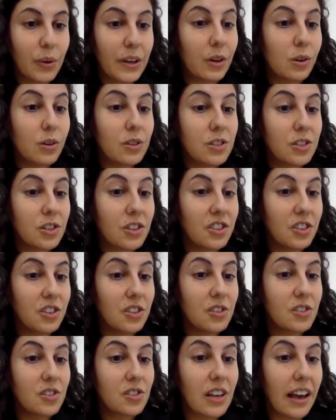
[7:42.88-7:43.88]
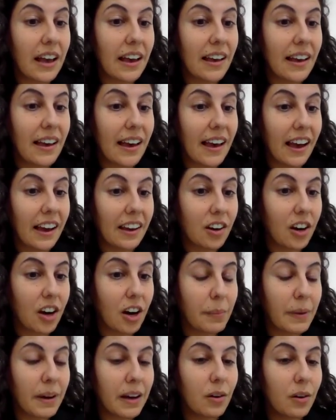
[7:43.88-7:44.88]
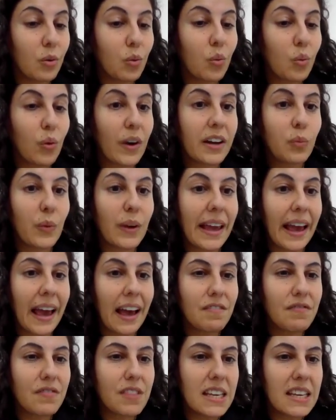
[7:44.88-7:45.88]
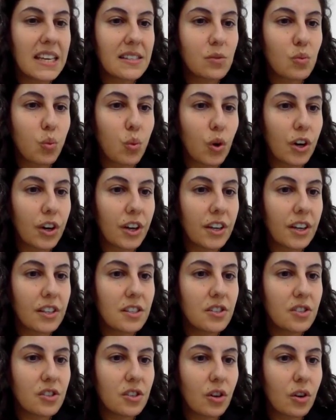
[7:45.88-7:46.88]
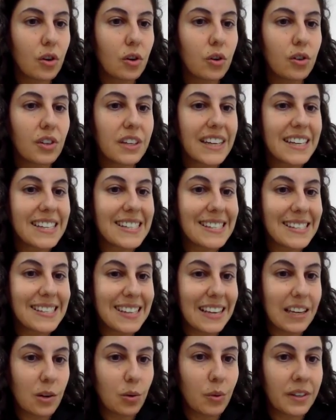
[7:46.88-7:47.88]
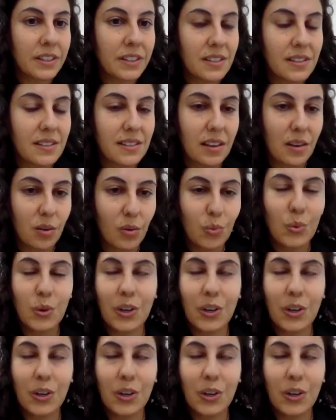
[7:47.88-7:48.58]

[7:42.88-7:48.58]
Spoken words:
We also use a comma when we have these words called sequence